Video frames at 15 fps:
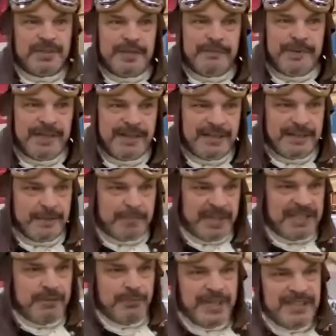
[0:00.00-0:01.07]
when uh,
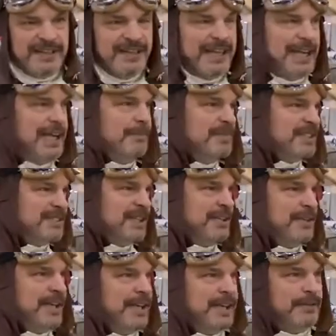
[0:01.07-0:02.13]
Pratt & Whitney came and said,
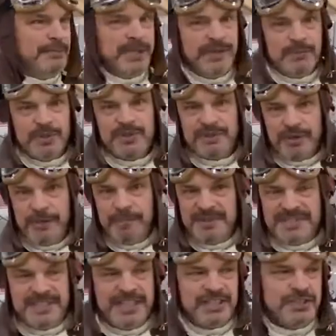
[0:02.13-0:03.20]
hey, we want
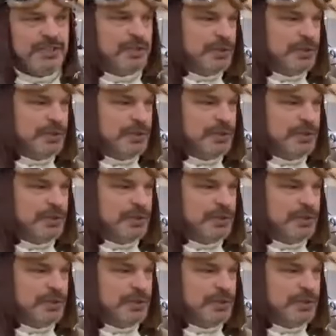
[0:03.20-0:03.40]
compensation.